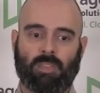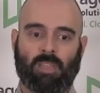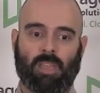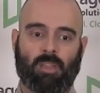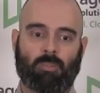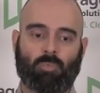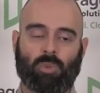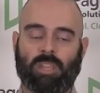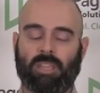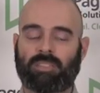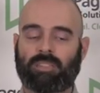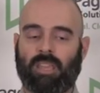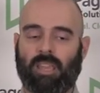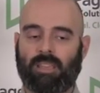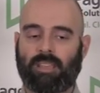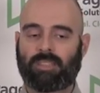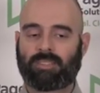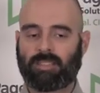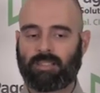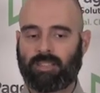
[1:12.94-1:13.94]
And when I say
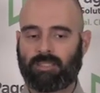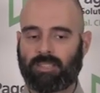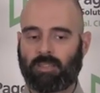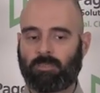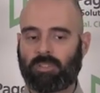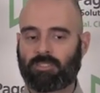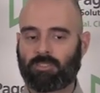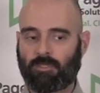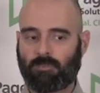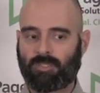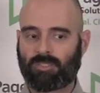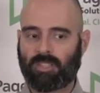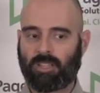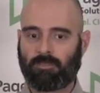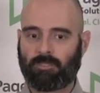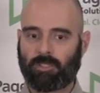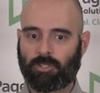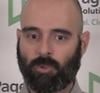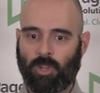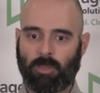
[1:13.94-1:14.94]
SLAs, I mean service
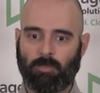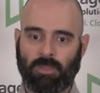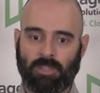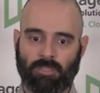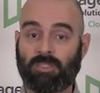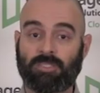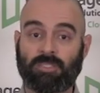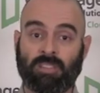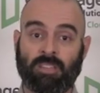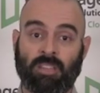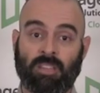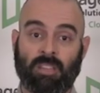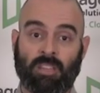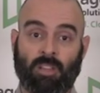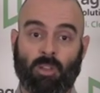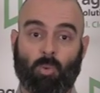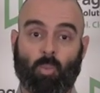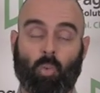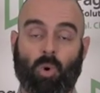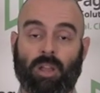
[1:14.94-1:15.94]
level agreements.
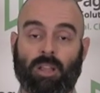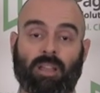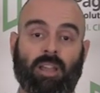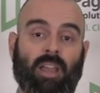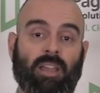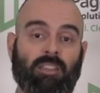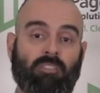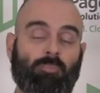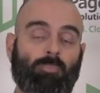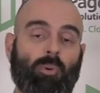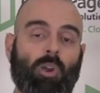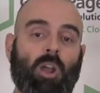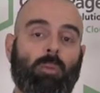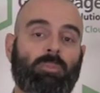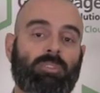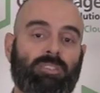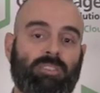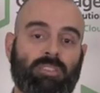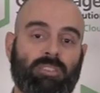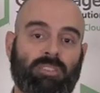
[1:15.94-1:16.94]
What kind of
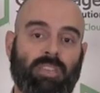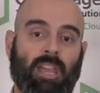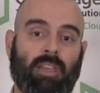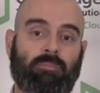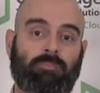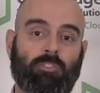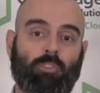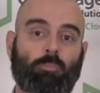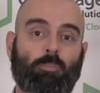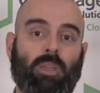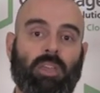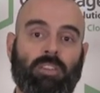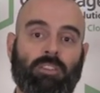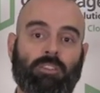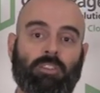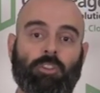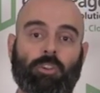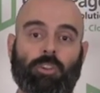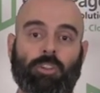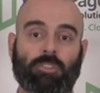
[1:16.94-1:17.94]
promises have you made
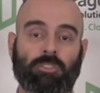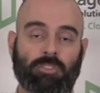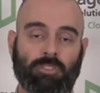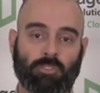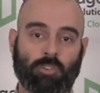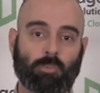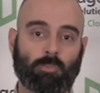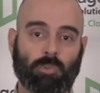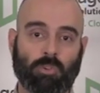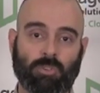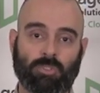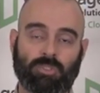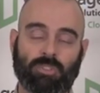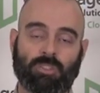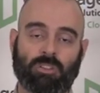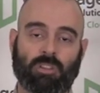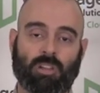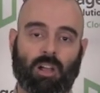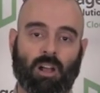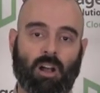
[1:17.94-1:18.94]
to your consumers
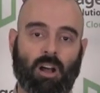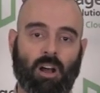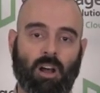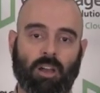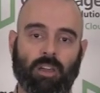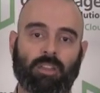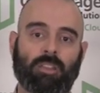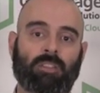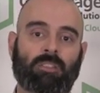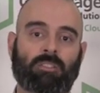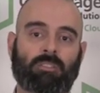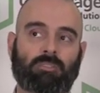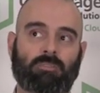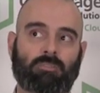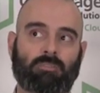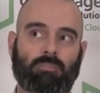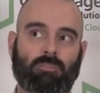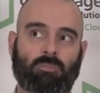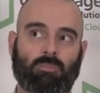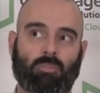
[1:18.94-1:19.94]
on
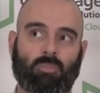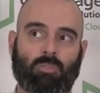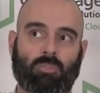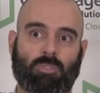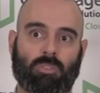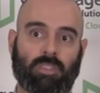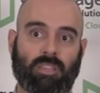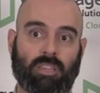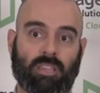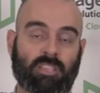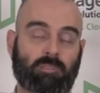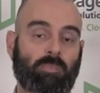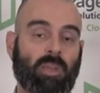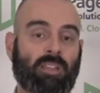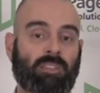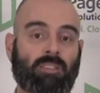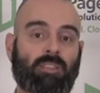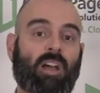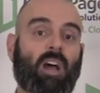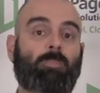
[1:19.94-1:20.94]
the
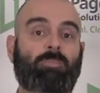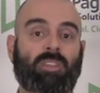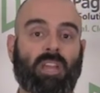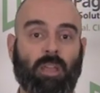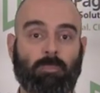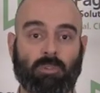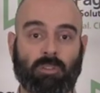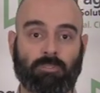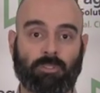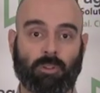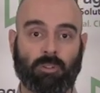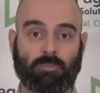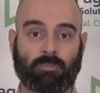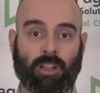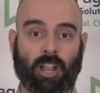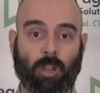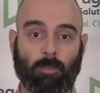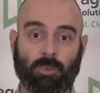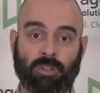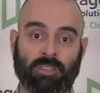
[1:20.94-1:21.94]
expected uptime of your
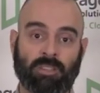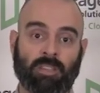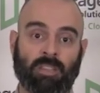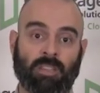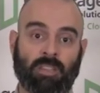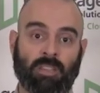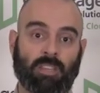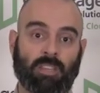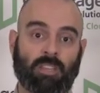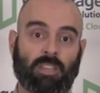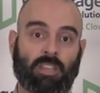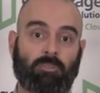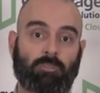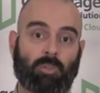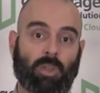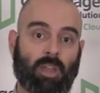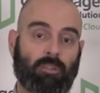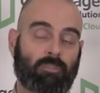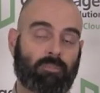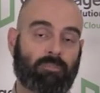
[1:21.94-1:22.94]
environment? If
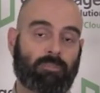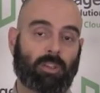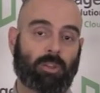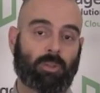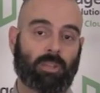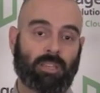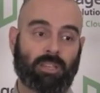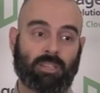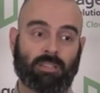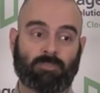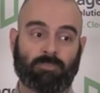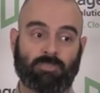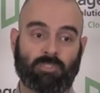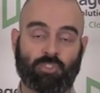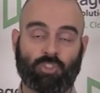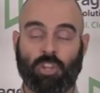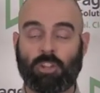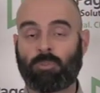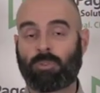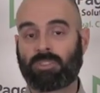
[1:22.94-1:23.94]
you have a very
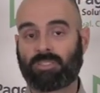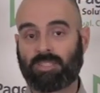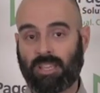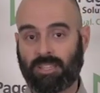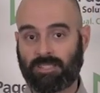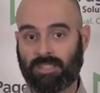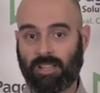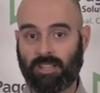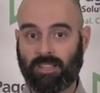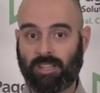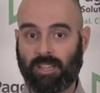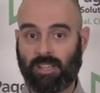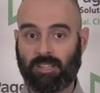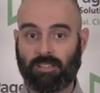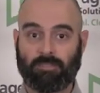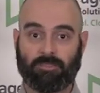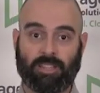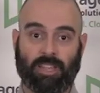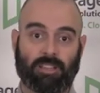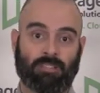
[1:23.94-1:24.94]
generous SLA
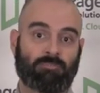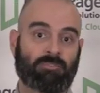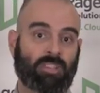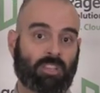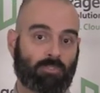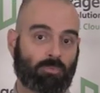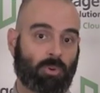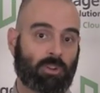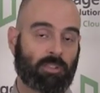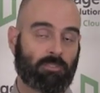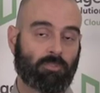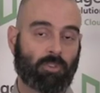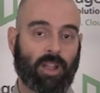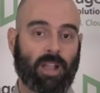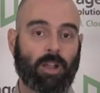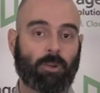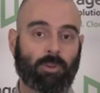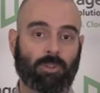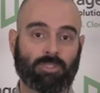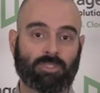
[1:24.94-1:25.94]
of, like, say 24
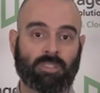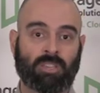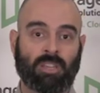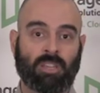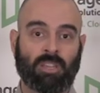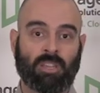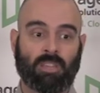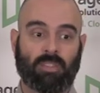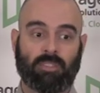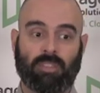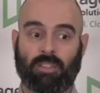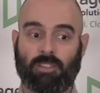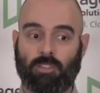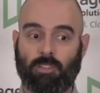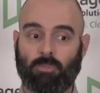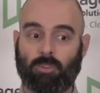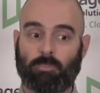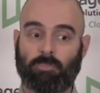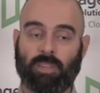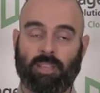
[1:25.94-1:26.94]
hours, then
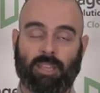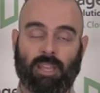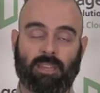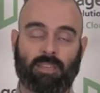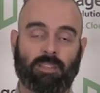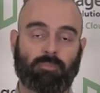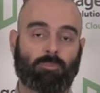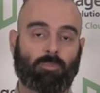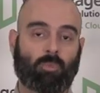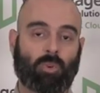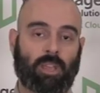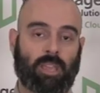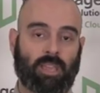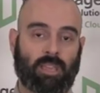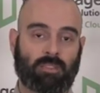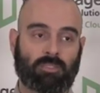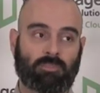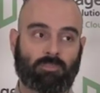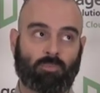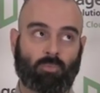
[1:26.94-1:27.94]
you would pick a different
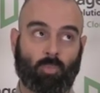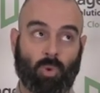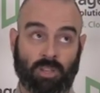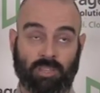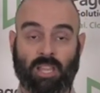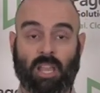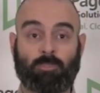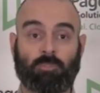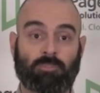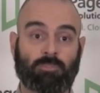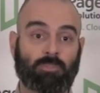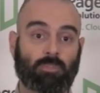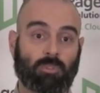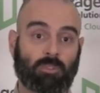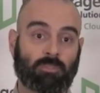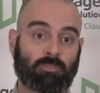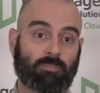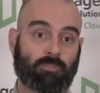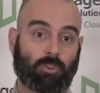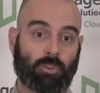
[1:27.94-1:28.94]
way, one type of
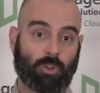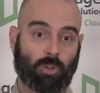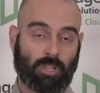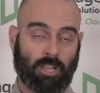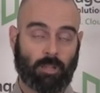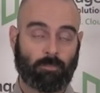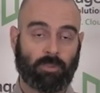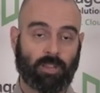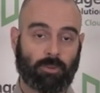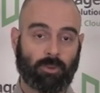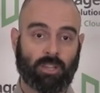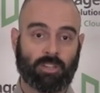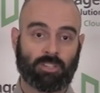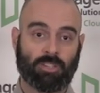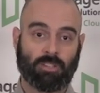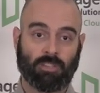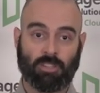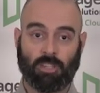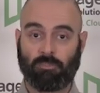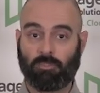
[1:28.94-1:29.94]
tool for your cloud
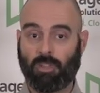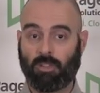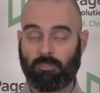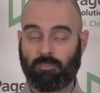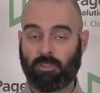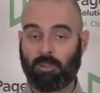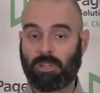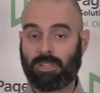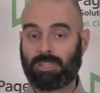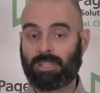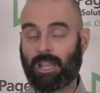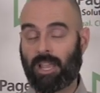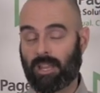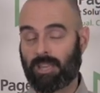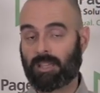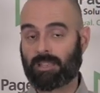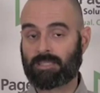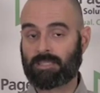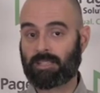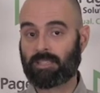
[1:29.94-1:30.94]
migration. If you have very tight
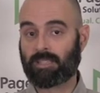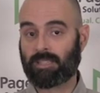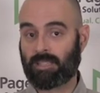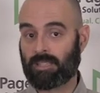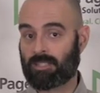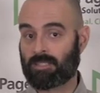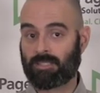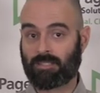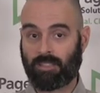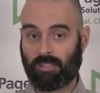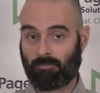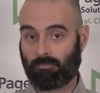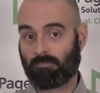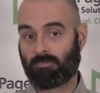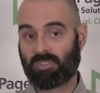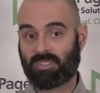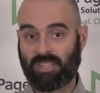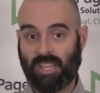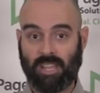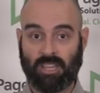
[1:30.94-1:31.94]
SLAs,
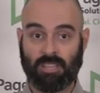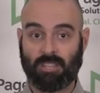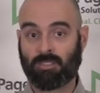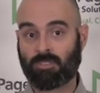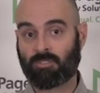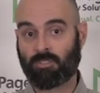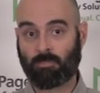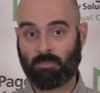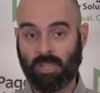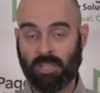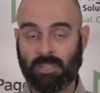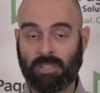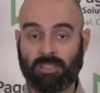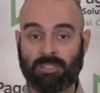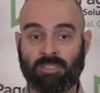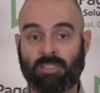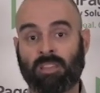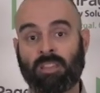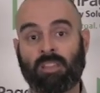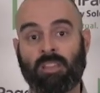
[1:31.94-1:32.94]
like seconds or
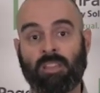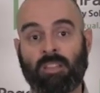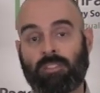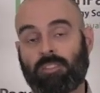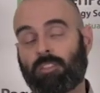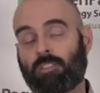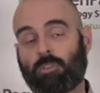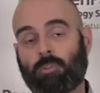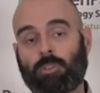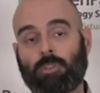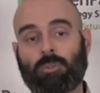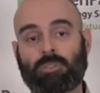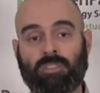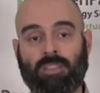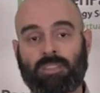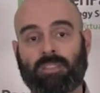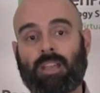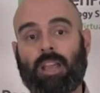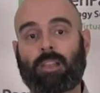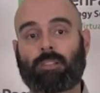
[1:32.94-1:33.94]
minutes, then you'd use an
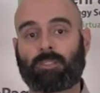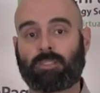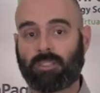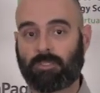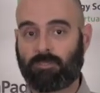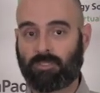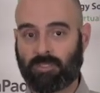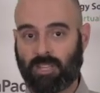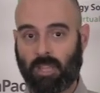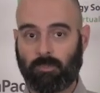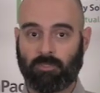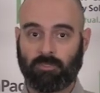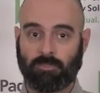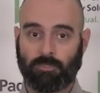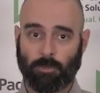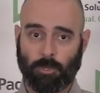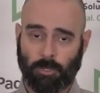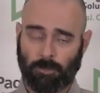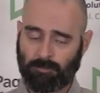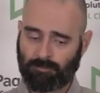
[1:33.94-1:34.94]
entirely different type of
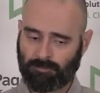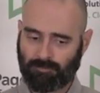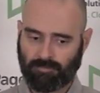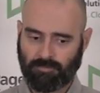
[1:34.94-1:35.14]
tool.